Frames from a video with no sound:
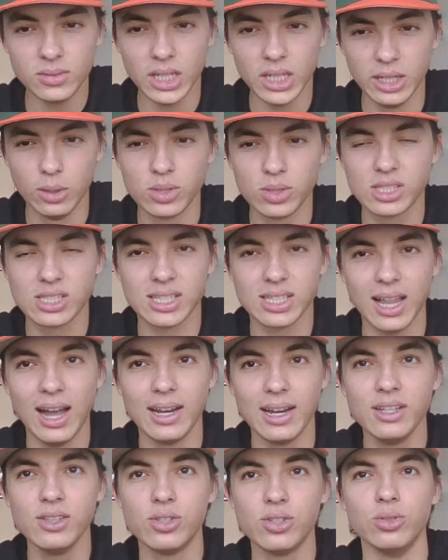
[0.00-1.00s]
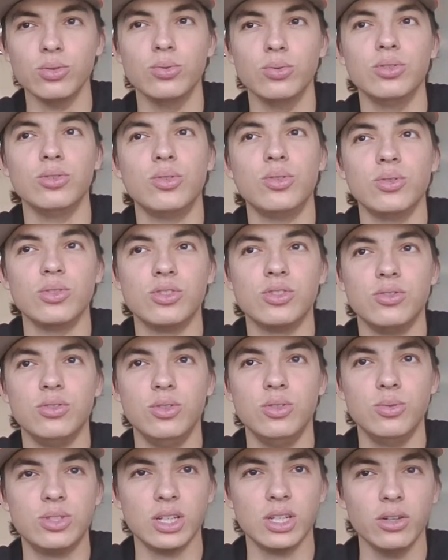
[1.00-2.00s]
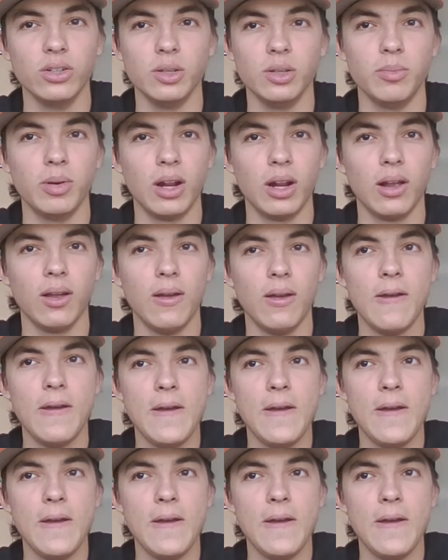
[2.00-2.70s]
he would slide into due to his utility. But